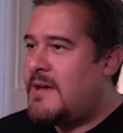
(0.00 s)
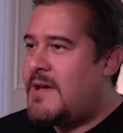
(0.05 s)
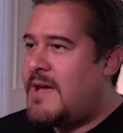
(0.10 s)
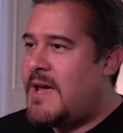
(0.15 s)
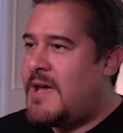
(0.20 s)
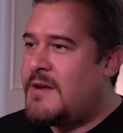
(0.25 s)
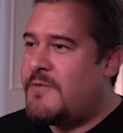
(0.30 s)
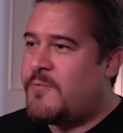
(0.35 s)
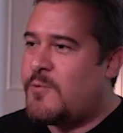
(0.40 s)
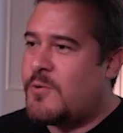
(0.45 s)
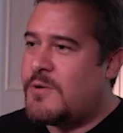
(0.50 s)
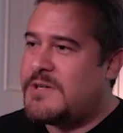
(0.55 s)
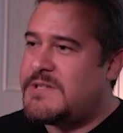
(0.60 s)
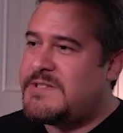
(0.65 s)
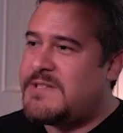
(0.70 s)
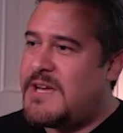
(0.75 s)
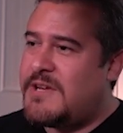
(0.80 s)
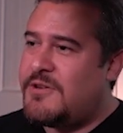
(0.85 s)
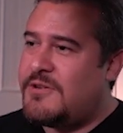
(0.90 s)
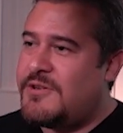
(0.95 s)
And of
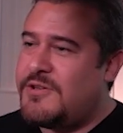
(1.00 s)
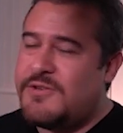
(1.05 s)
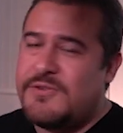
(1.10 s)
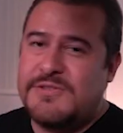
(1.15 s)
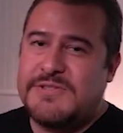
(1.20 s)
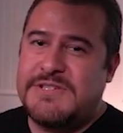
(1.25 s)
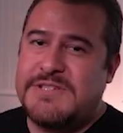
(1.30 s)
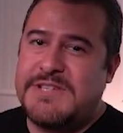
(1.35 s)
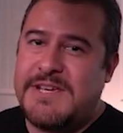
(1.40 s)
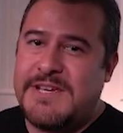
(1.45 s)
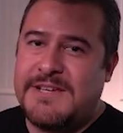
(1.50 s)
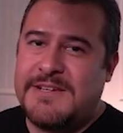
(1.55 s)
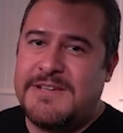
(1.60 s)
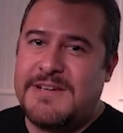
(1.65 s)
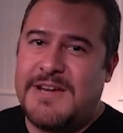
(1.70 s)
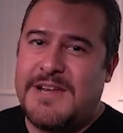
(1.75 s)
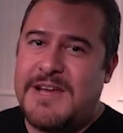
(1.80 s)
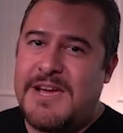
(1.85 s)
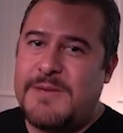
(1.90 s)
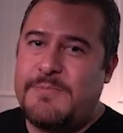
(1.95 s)
course that you're using
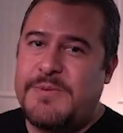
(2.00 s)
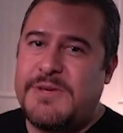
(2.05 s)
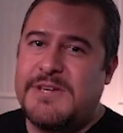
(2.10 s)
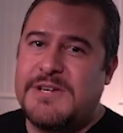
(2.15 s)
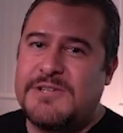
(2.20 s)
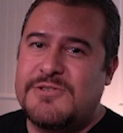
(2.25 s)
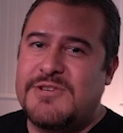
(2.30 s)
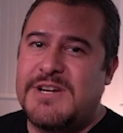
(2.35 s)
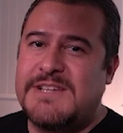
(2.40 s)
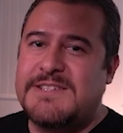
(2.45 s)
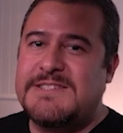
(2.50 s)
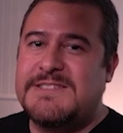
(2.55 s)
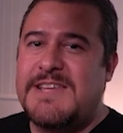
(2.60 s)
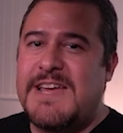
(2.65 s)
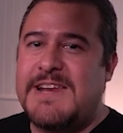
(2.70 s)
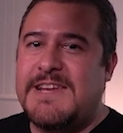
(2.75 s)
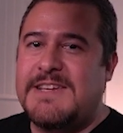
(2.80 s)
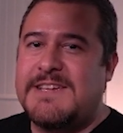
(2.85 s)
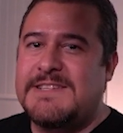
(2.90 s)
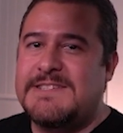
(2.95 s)
an IP address
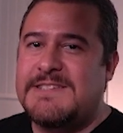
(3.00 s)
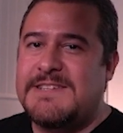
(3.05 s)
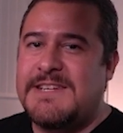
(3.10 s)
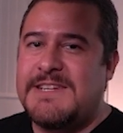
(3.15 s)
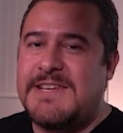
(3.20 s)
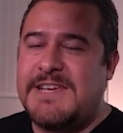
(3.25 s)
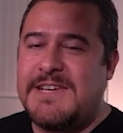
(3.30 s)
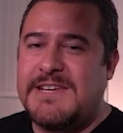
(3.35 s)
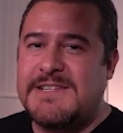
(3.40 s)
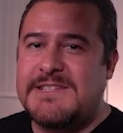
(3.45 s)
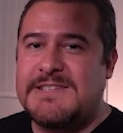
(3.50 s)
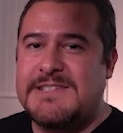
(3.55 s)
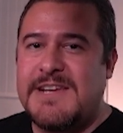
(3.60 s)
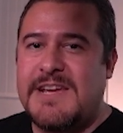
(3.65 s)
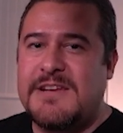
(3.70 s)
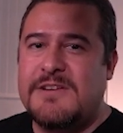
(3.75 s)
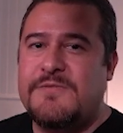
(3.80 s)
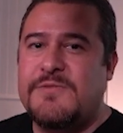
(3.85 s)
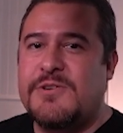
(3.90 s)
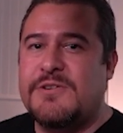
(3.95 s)
that isn't
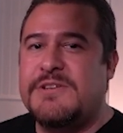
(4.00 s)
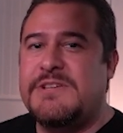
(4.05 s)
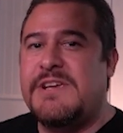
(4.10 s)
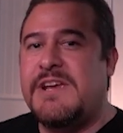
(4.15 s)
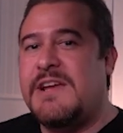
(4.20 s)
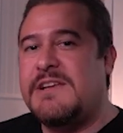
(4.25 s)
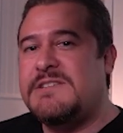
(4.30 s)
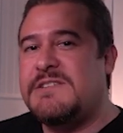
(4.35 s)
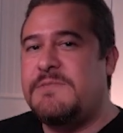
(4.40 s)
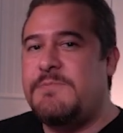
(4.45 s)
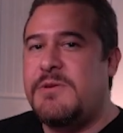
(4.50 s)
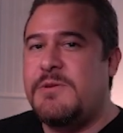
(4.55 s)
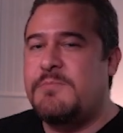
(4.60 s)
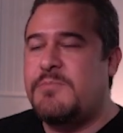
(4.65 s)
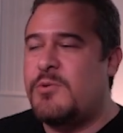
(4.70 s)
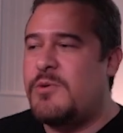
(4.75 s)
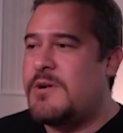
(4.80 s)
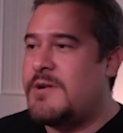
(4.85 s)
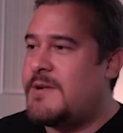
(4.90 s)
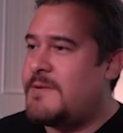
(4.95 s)
inside of your DHCP
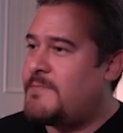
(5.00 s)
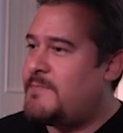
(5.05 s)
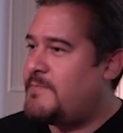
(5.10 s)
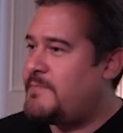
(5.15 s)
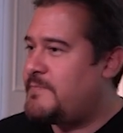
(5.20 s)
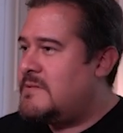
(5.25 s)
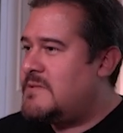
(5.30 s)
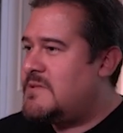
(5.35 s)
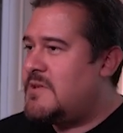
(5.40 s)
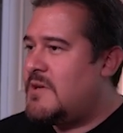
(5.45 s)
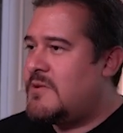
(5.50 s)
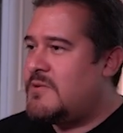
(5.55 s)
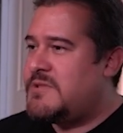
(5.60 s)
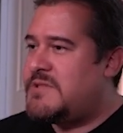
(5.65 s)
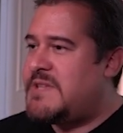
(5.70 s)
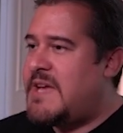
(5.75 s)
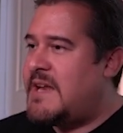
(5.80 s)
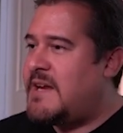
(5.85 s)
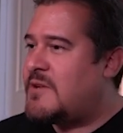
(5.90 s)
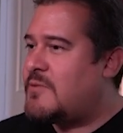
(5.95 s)
pool. So
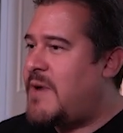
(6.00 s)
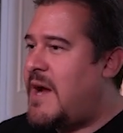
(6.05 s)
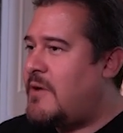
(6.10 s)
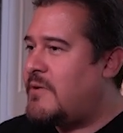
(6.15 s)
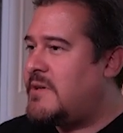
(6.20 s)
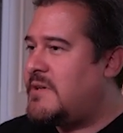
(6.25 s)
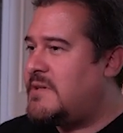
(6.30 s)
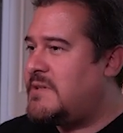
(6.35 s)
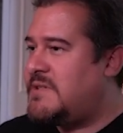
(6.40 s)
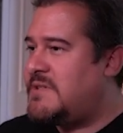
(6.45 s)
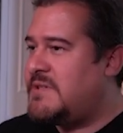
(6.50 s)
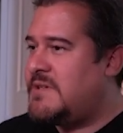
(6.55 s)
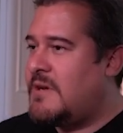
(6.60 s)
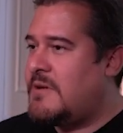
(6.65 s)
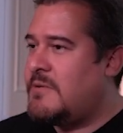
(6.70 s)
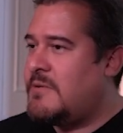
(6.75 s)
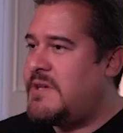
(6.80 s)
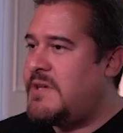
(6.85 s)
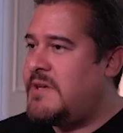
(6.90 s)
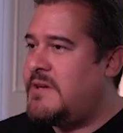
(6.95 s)
static routers,
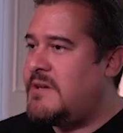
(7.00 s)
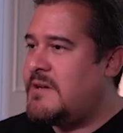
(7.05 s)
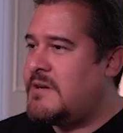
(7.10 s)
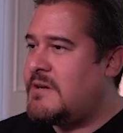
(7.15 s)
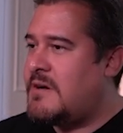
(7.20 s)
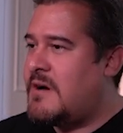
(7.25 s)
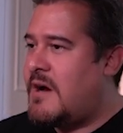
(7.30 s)
so here I